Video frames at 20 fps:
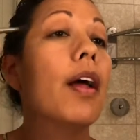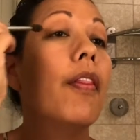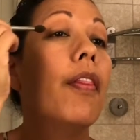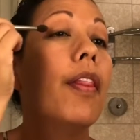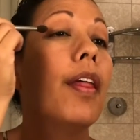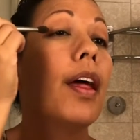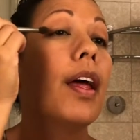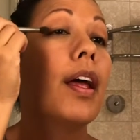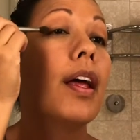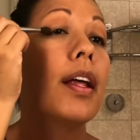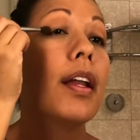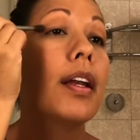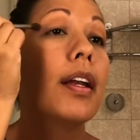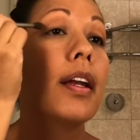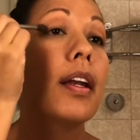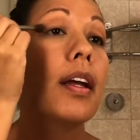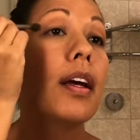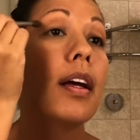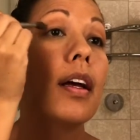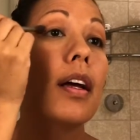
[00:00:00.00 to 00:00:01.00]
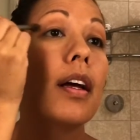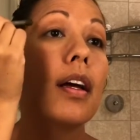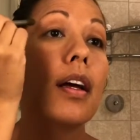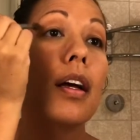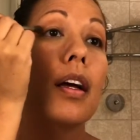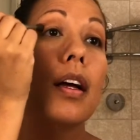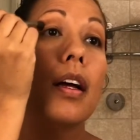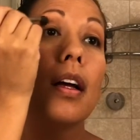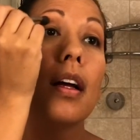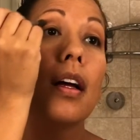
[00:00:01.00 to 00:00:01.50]
And then
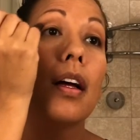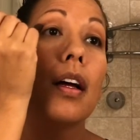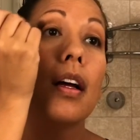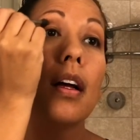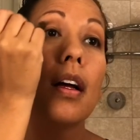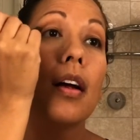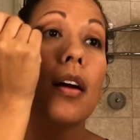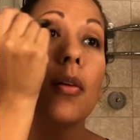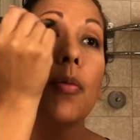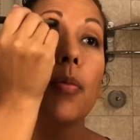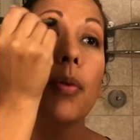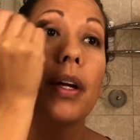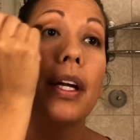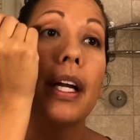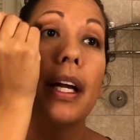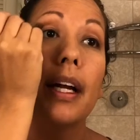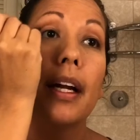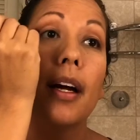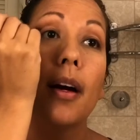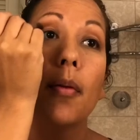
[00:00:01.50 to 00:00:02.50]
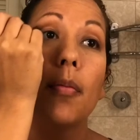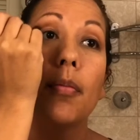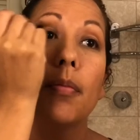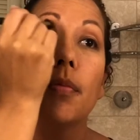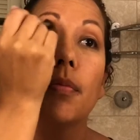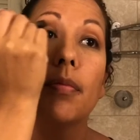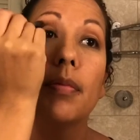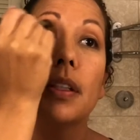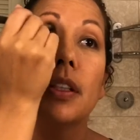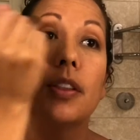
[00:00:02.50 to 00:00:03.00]
bring it
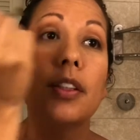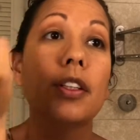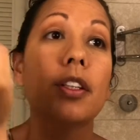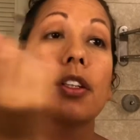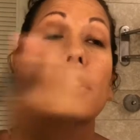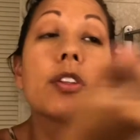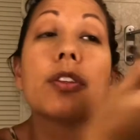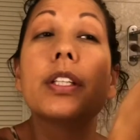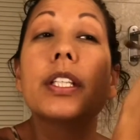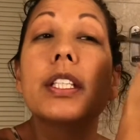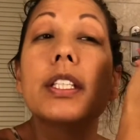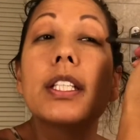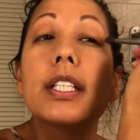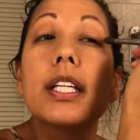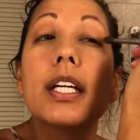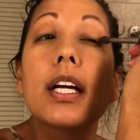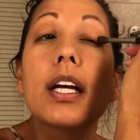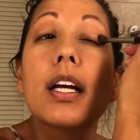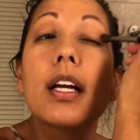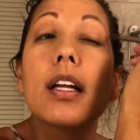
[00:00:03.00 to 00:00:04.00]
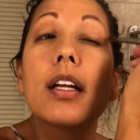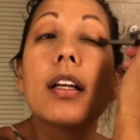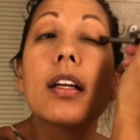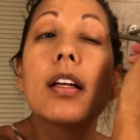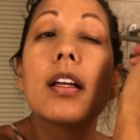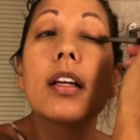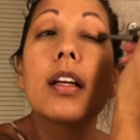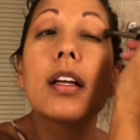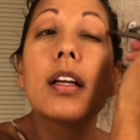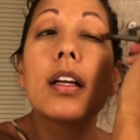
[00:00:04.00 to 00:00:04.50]
up into the crease
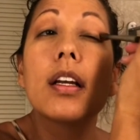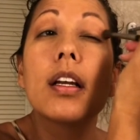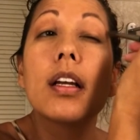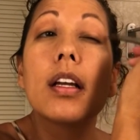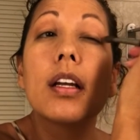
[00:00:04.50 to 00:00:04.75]
again,